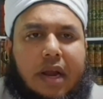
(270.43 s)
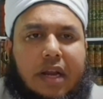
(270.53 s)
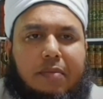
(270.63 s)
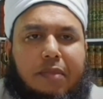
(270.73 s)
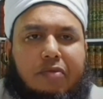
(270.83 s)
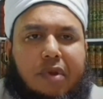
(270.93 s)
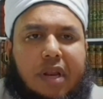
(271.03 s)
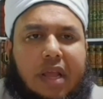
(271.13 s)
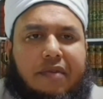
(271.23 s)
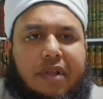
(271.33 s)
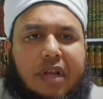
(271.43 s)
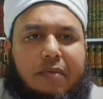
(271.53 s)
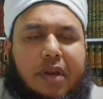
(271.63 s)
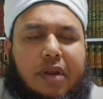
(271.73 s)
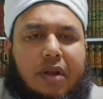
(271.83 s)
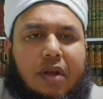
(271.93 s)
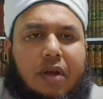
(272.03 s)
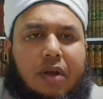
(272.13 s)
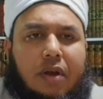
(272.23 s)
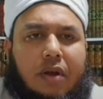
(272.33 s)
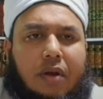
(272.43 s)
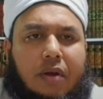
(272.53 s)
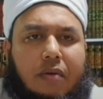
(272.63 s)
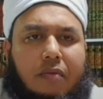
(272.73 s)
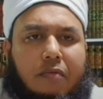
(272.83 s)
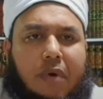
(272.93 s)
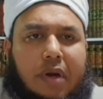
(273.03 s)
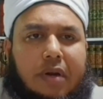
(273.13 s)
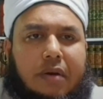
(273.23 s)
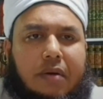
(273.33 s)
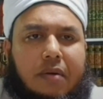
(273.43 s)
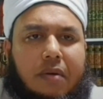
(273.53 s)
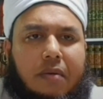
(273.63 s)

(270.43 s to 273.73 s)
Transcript: And in between every takbir, one